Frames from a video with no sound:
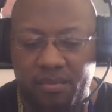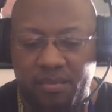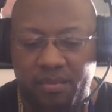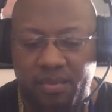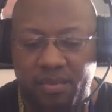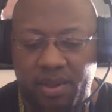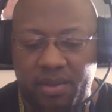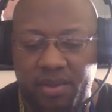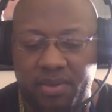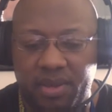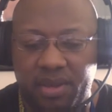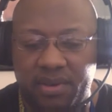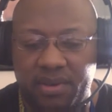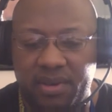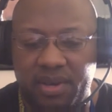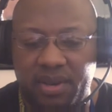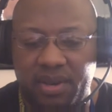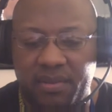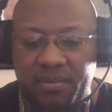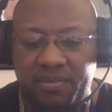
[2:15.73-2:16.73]
don't think I've
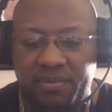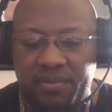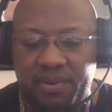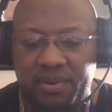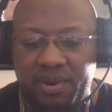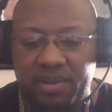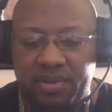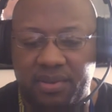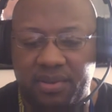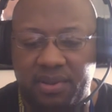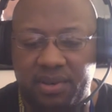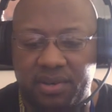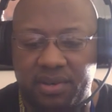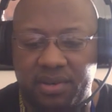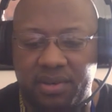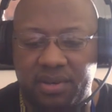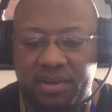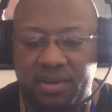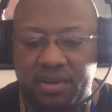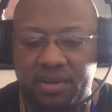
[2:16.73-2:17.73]
done that before. That's
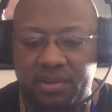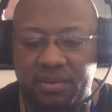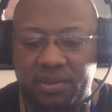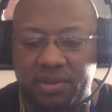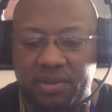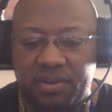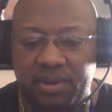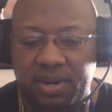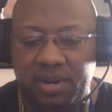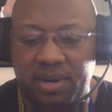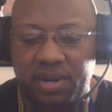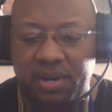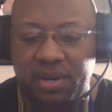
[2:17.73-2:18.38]
crazy. Let me try.